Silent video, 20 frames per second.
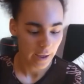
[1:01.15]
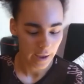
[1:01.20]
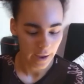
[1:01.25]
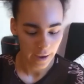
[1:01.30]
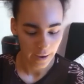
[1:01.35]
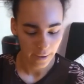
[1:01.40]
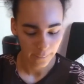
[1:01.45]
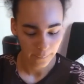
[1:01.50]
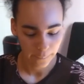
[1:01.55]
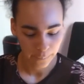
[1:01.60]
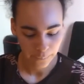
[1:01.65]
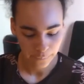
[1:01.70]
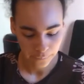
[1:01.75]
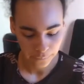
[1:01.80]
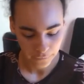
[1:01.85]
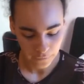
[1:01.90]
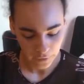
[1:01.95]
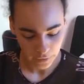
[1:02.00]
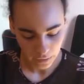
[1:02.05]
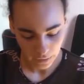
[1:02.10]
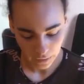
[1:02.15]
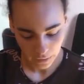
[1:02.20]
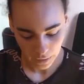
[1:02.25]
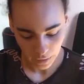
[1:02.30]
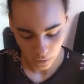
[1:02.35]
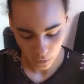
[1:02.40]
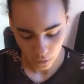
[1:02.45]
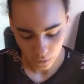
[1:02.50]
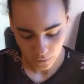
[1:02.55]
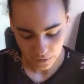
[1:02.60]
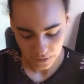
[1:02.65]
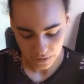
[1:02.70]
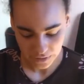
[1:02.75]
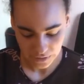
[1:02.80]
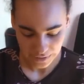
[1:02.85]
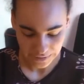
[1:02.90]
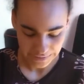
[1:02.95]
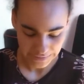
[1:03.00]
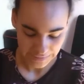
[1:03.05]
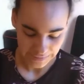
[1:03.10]
I got them in a
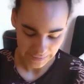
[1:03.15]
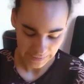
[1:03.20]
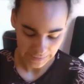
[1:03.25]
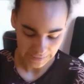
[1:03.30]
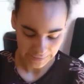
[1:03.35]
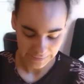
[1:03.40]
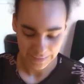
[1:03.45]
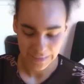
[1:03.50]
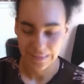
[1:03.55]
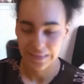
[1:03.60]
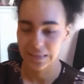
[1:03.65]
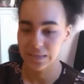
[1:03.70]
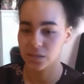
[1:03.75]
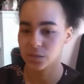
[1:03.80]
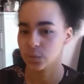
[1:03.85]
size 6 and